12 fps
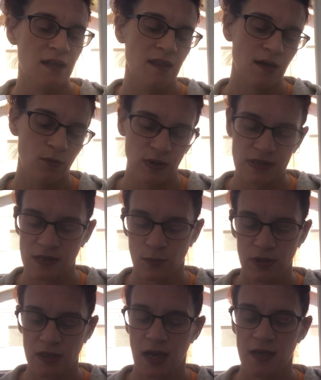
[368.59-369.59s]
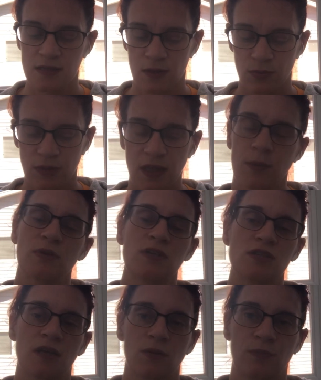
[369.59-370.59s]
Like when someone dies, I really
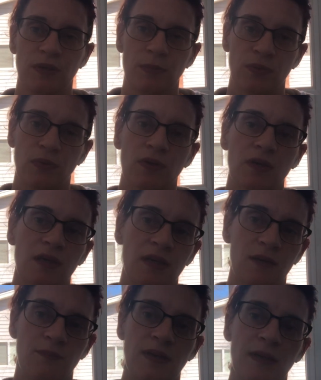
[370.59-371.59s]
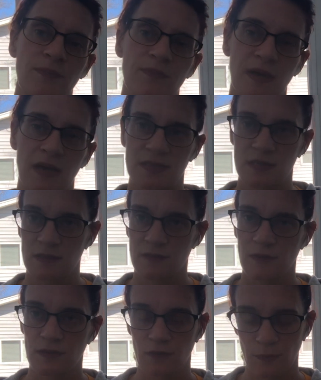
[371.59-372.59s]
appreciate when people can be
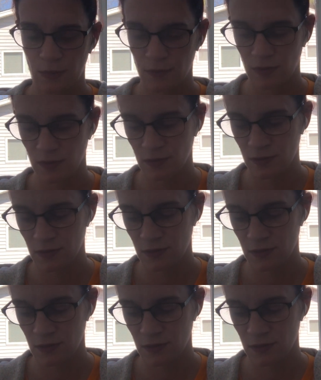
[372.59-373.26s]
positive and remember